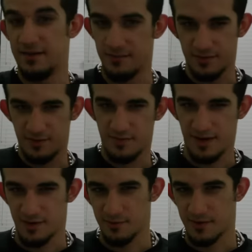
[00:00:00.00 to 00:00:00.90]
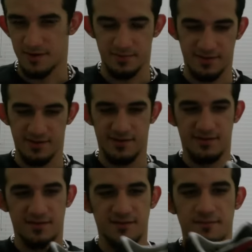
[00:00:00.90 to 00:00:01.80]
Didn't do my homework completely
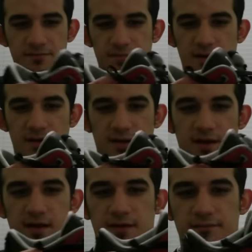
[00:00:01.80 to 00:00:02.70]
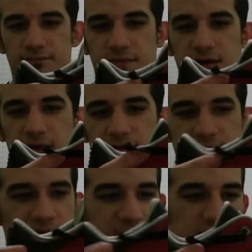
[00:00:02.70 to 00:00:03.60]
on these. Um, and then on
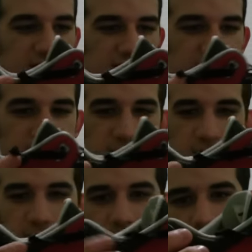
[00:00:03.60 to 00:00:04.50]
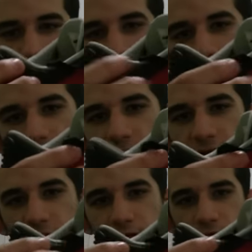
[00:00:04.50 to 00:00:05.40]
this back heel tab, right, or around
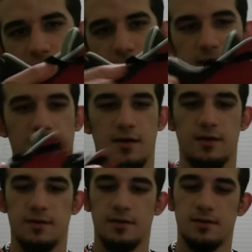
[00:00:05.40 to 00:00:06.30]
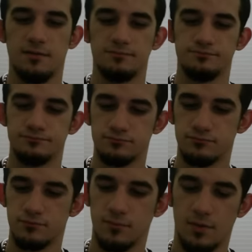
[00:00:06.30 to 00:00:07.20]
here, and then on the
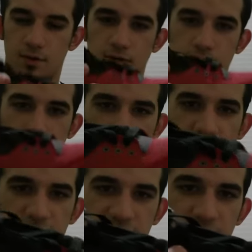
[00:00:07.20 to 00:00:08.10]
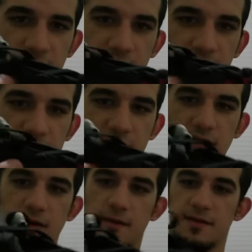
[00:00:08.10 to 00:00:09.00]
on the side panel
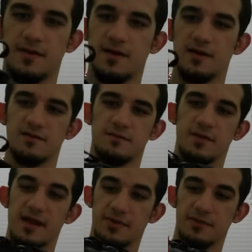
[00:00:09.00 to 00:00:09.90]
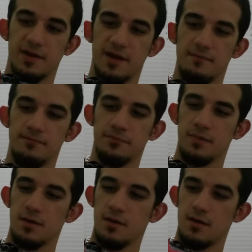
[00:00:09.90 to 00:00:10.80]
here and on the tongue is a black 3M.